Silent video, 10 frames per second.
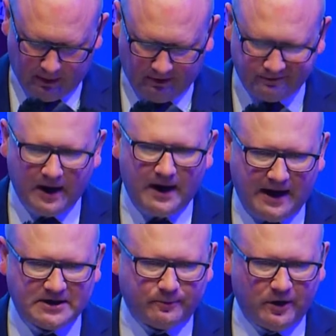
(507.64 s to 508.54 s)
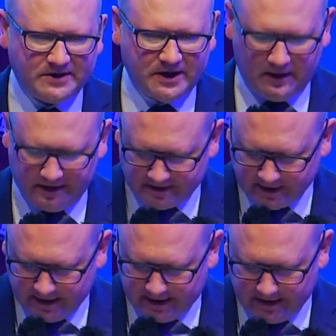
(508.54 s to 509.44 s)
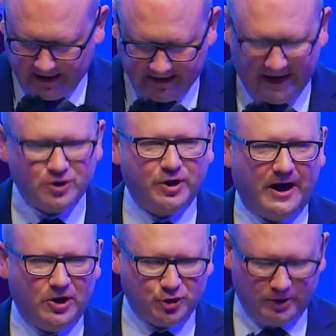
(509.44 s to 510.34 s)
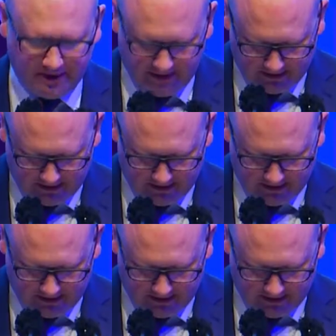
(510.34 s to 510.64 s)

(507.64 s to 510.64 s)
of Enterprise Ireland and education in